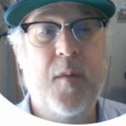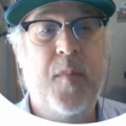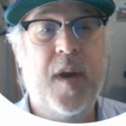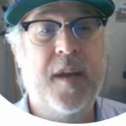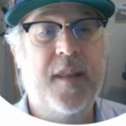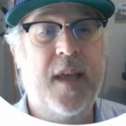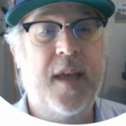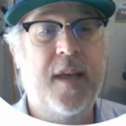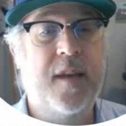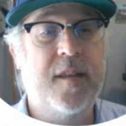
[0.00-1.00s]
But
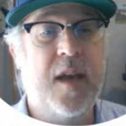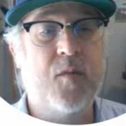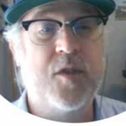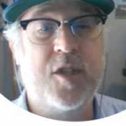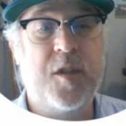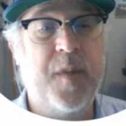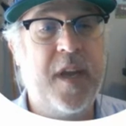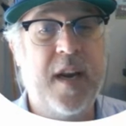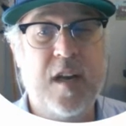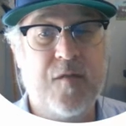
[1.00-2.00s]
then that was just the
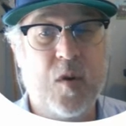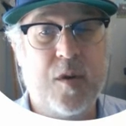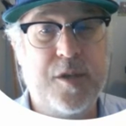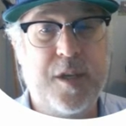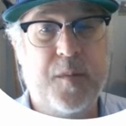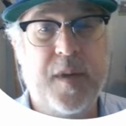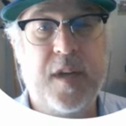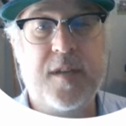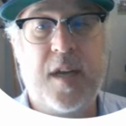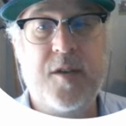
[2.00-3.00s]
beginning of her ordeal,
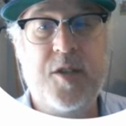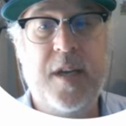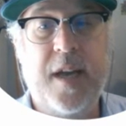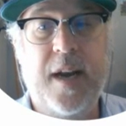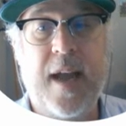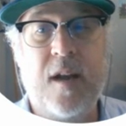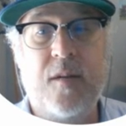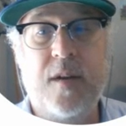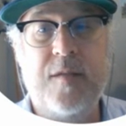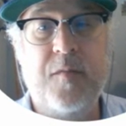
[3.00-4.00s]
because how does she get
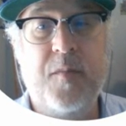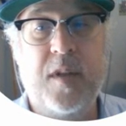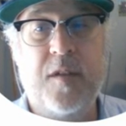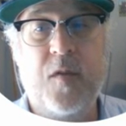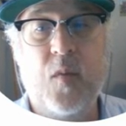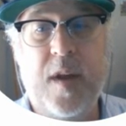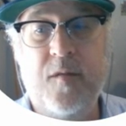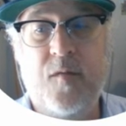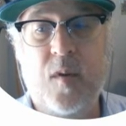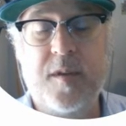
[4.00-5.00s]
out of the middle of a
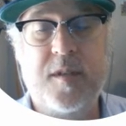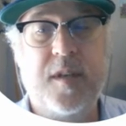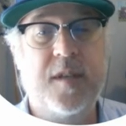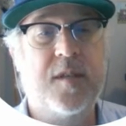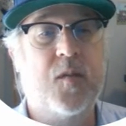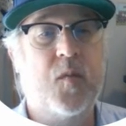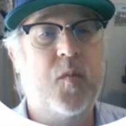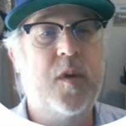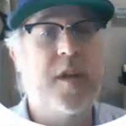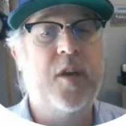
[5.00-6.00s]
rainforest? It's a
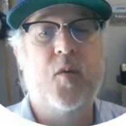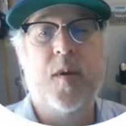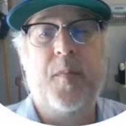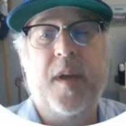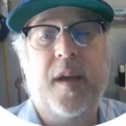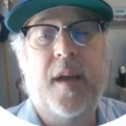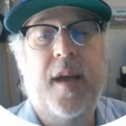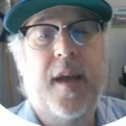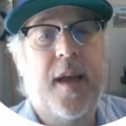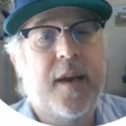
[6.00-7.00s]
really gripping
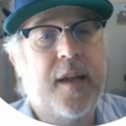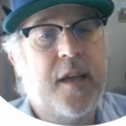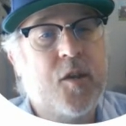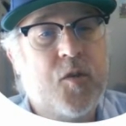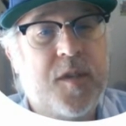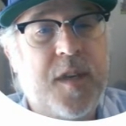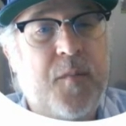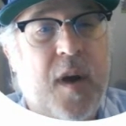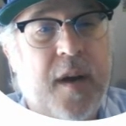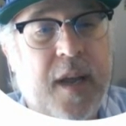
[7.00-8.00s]
and
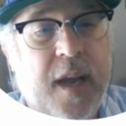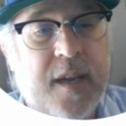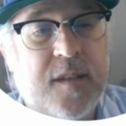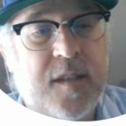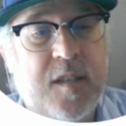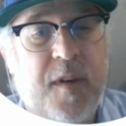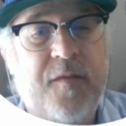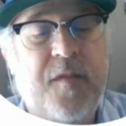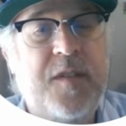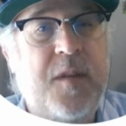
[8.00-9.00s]
interesting podcast. It's
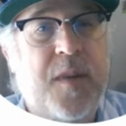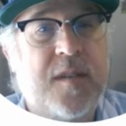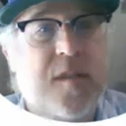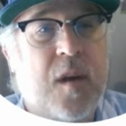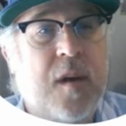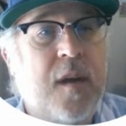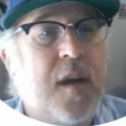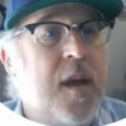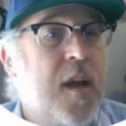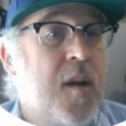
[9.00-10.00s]
about 15 minutes long.
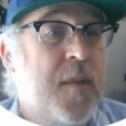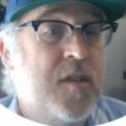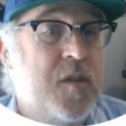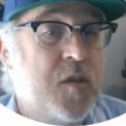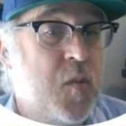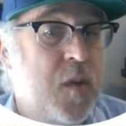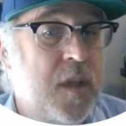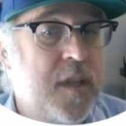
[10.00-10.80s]
My students will